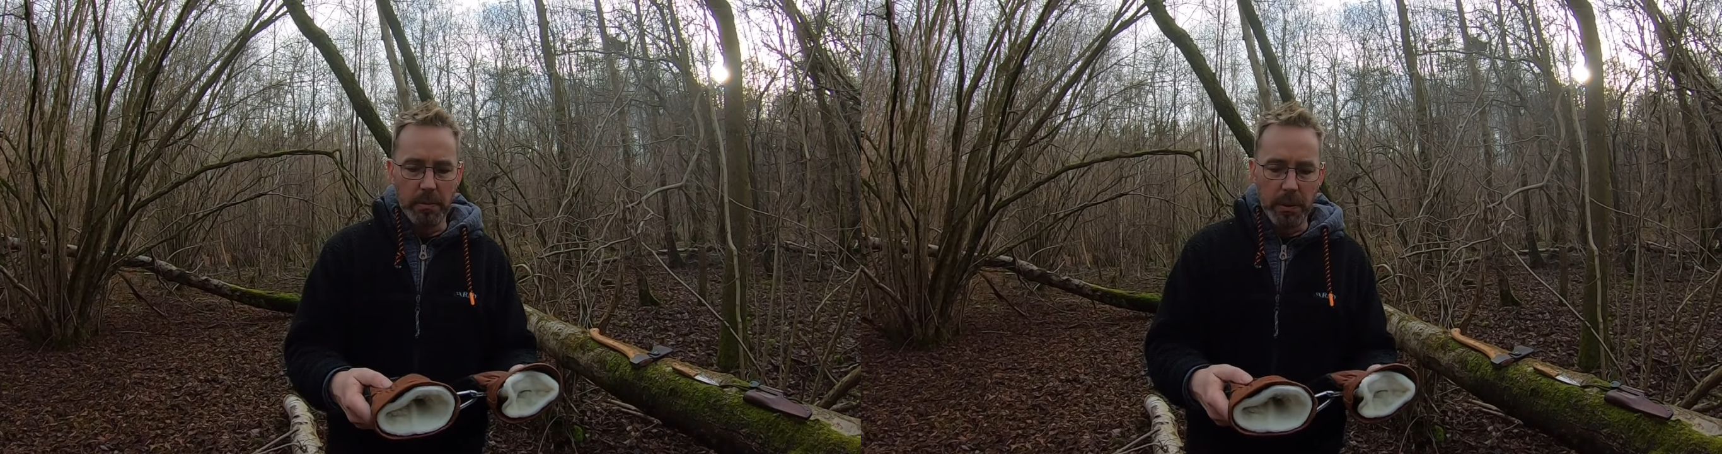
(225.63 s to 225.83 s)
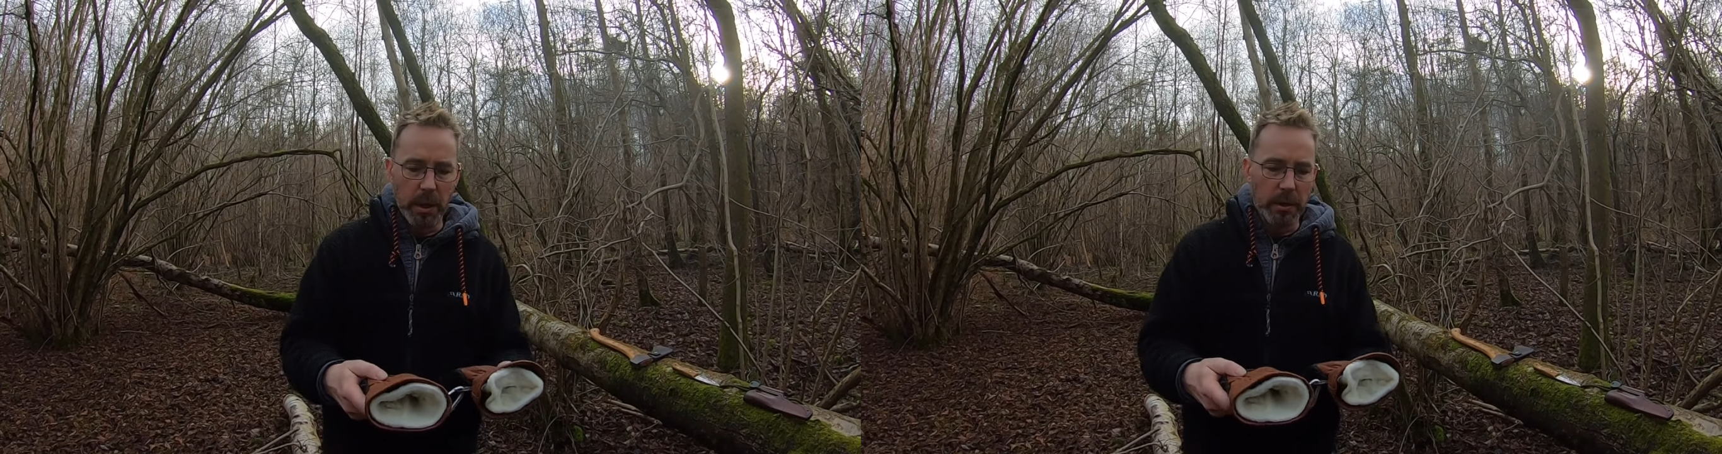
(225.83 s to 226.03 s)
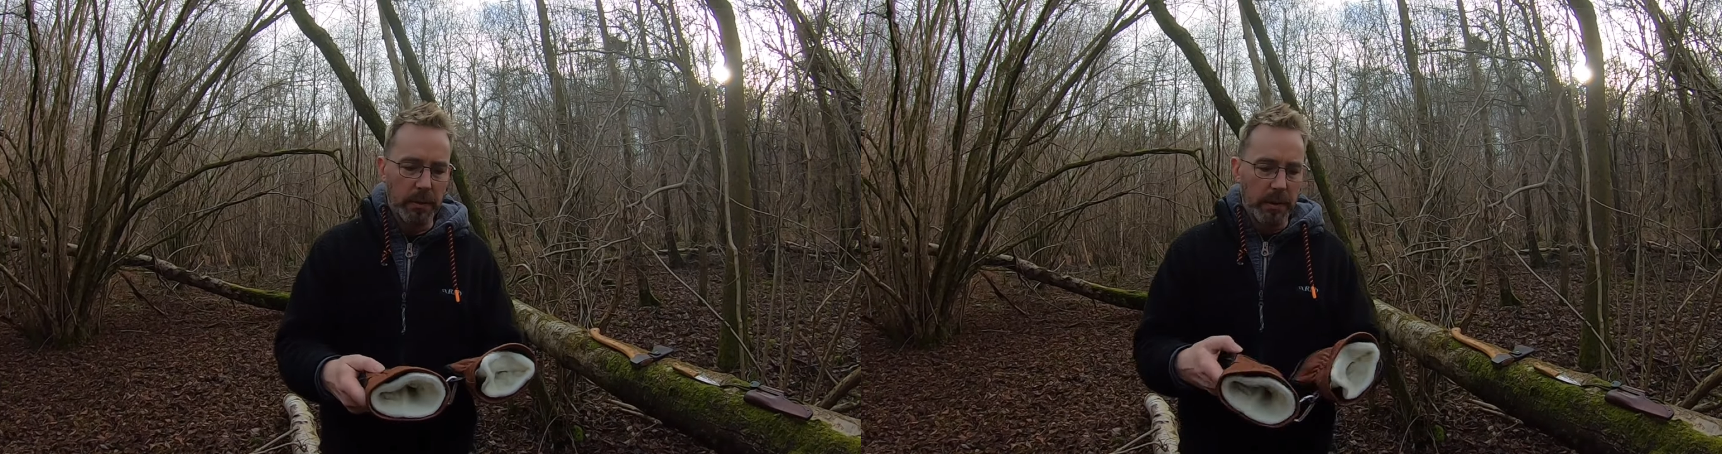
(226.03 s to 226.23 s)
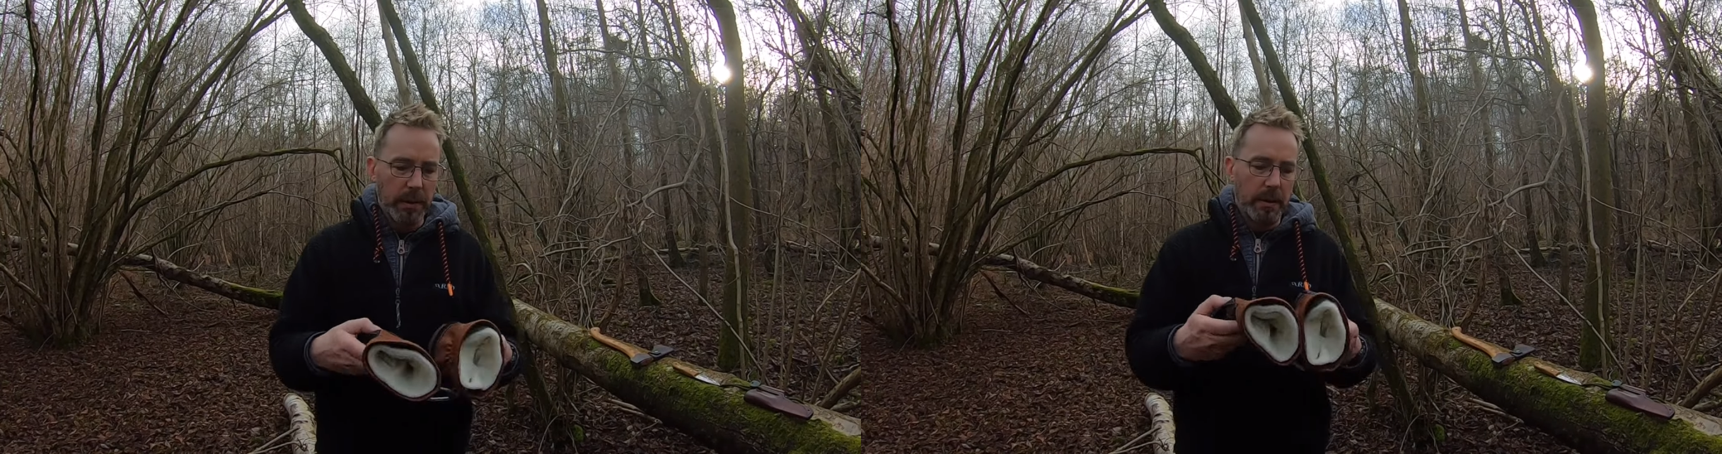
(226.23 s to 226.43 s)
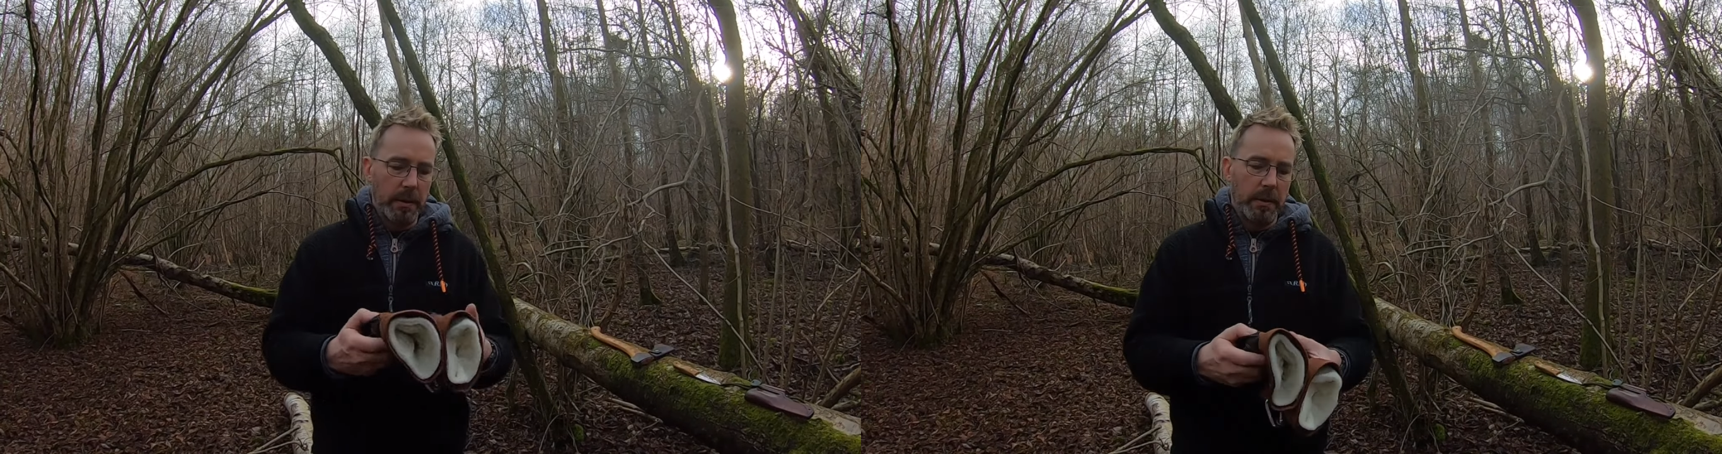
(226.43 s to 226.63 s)
But
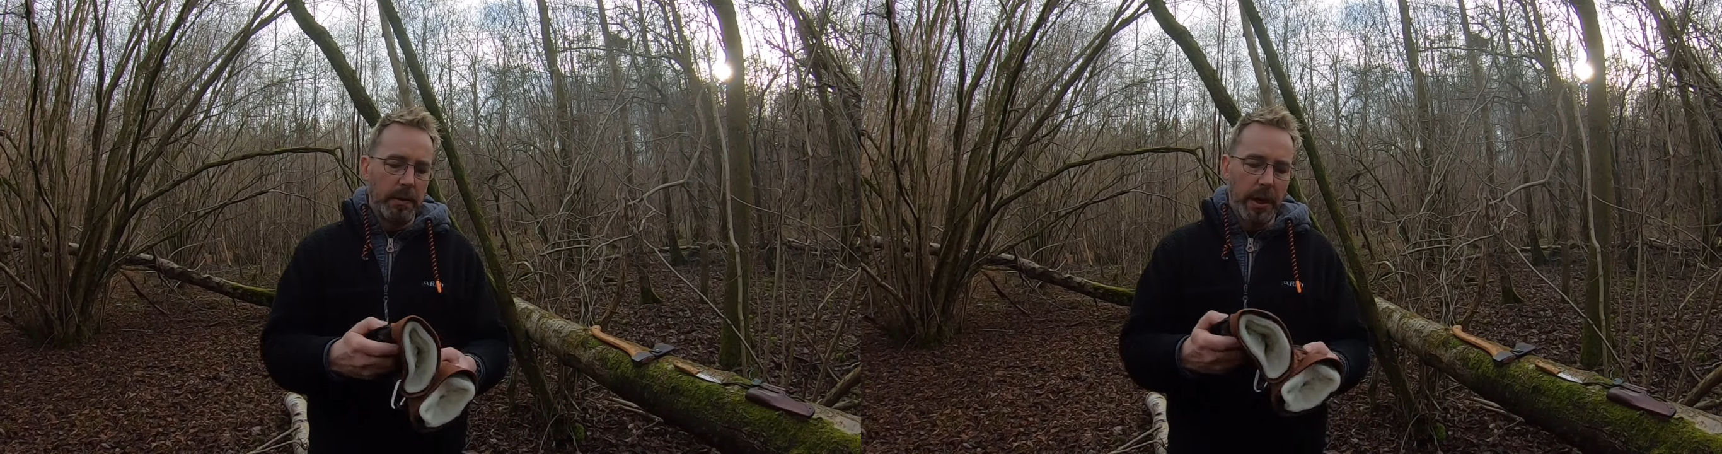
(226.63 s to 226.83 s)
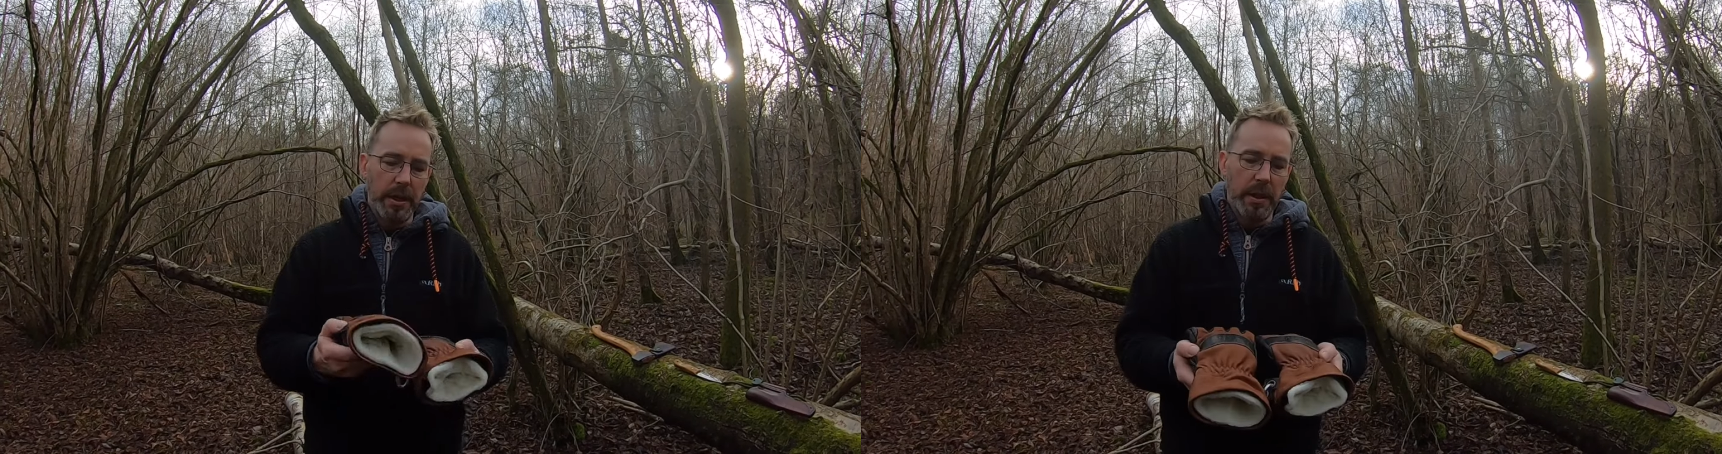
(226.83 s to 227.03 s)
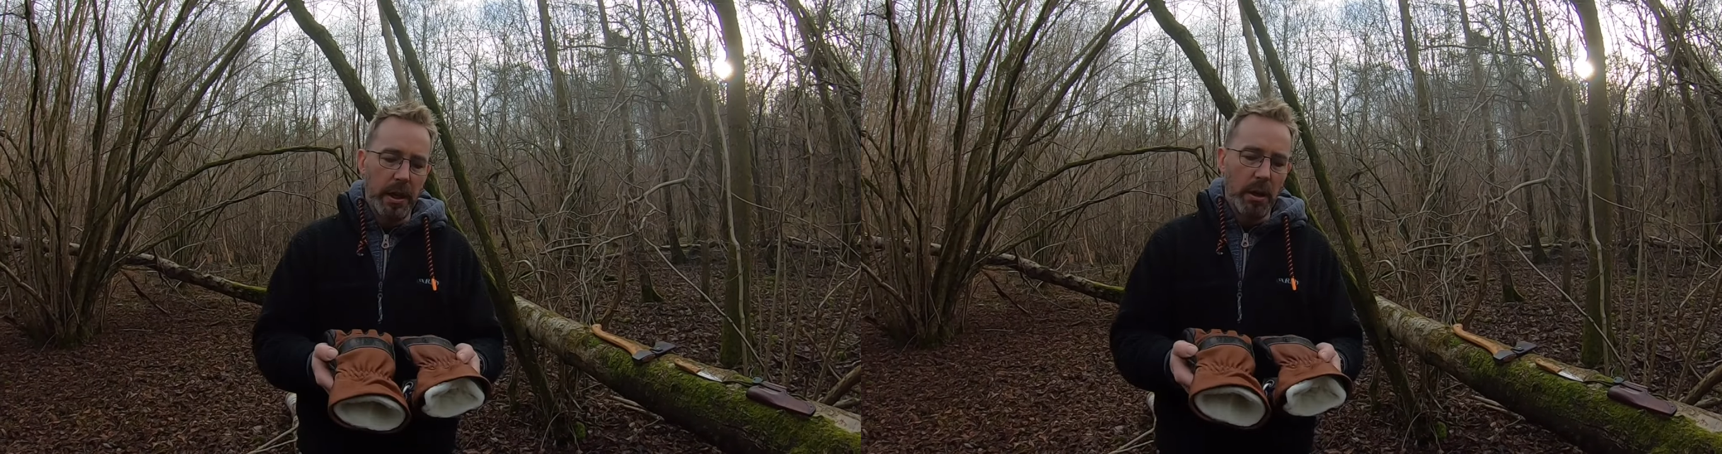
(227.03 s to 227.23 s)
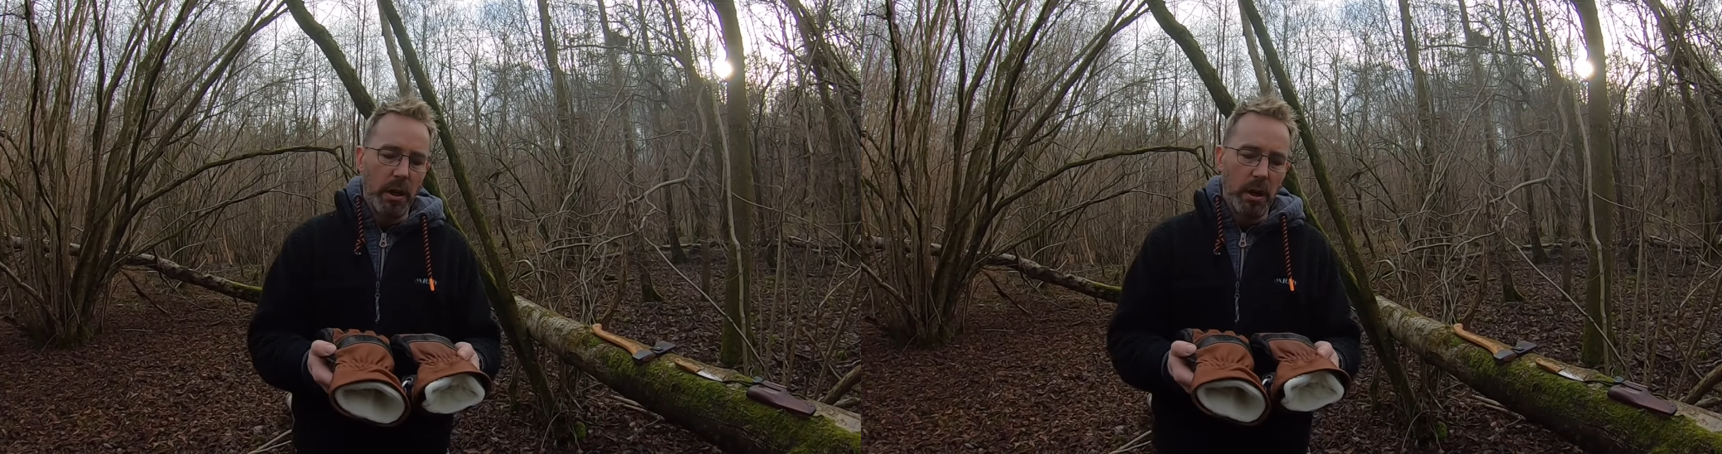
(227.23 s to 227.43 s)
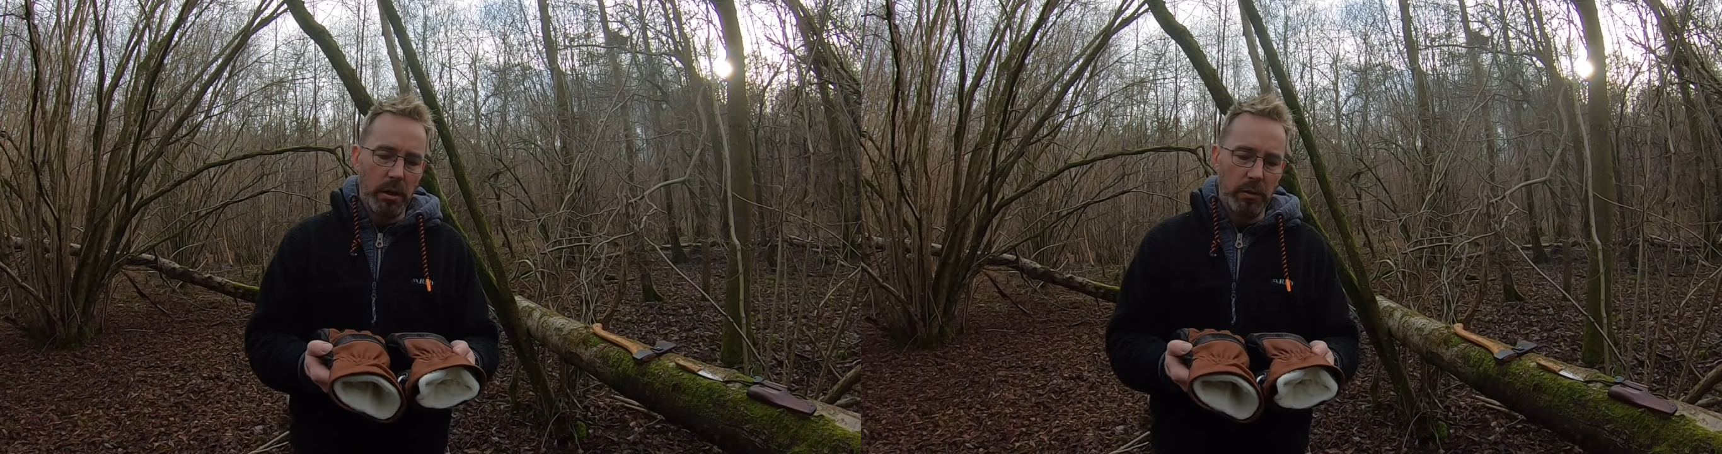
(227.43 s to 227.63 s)
they are